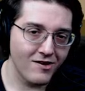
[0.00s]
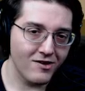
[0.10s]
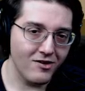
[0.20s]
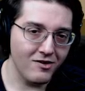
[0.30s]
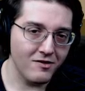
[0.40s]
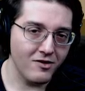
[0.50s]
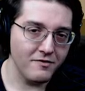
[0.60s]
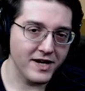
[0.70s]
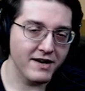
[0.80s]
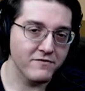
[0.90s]
All, all
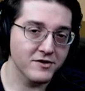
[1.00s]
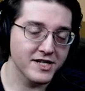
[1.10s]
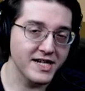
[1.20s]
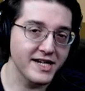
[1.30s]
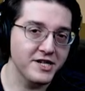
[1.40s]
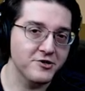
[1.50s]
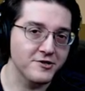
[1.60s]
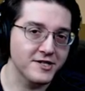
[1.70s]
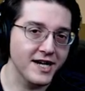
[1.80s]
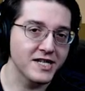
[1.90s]
that for
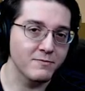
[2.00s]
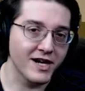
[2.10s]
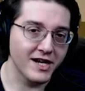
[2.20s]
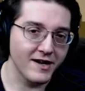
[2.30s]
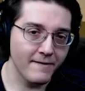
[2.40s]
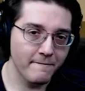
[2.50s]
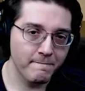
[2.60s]
denatured mine, huh?